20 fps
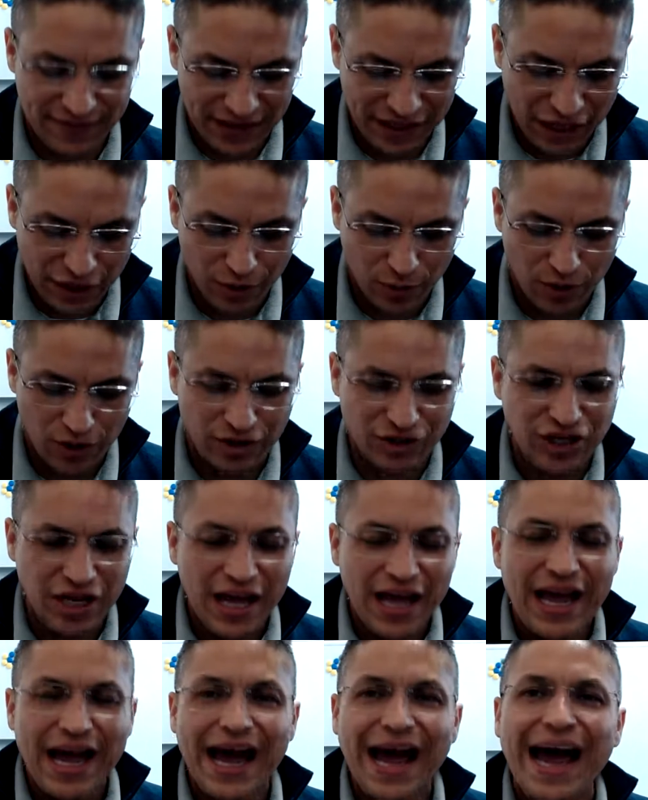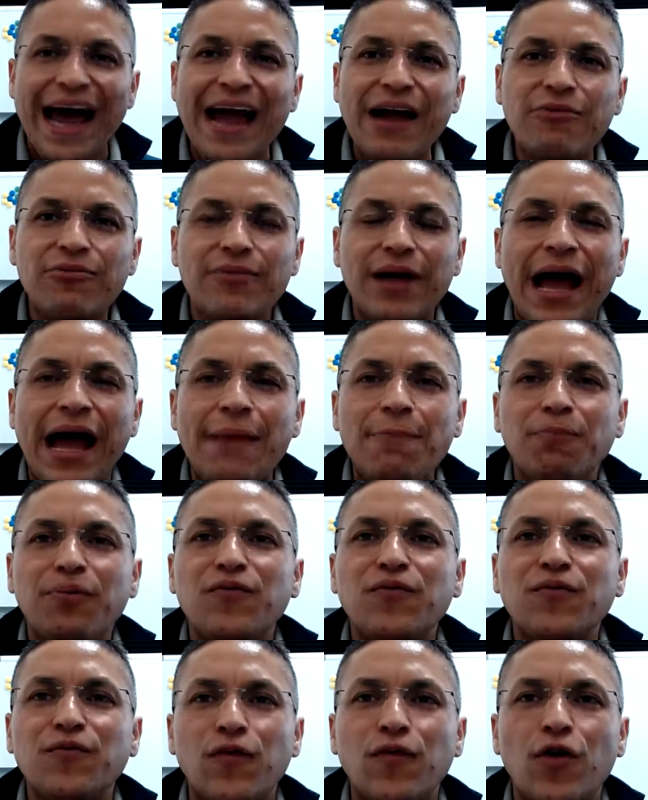In other words, I
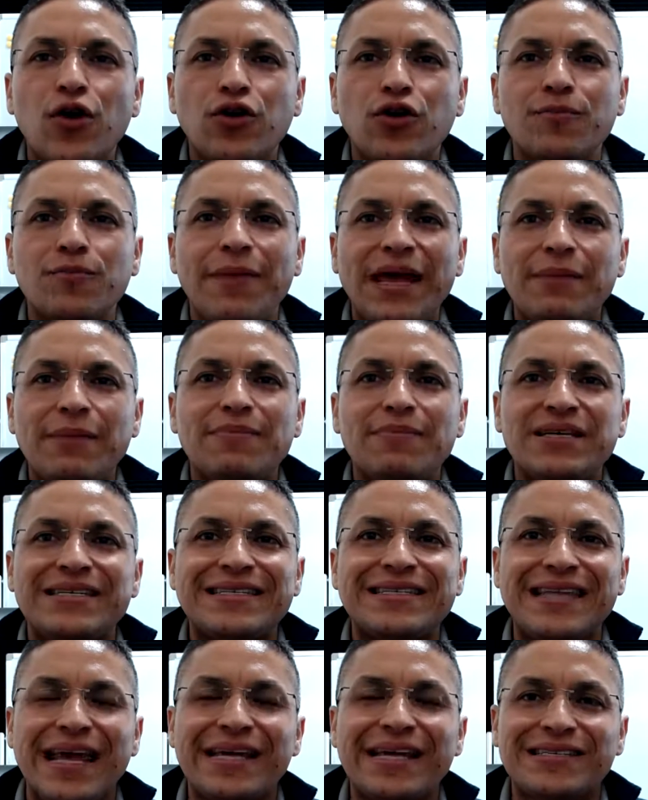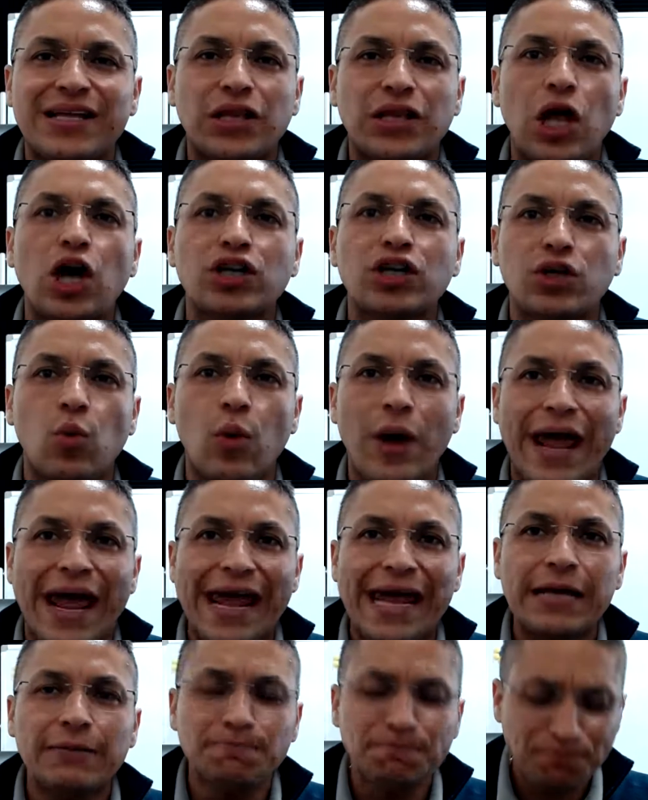prefer to make mistakes along the
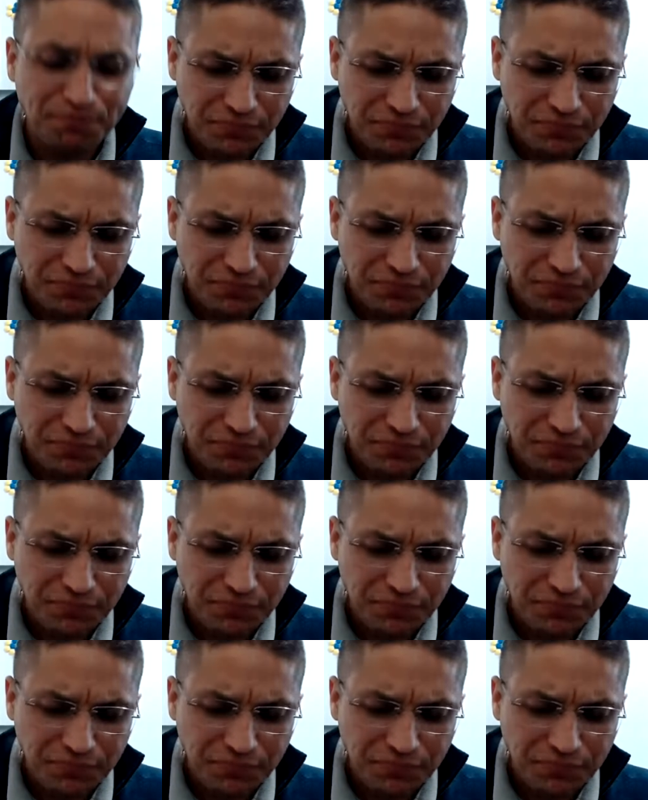way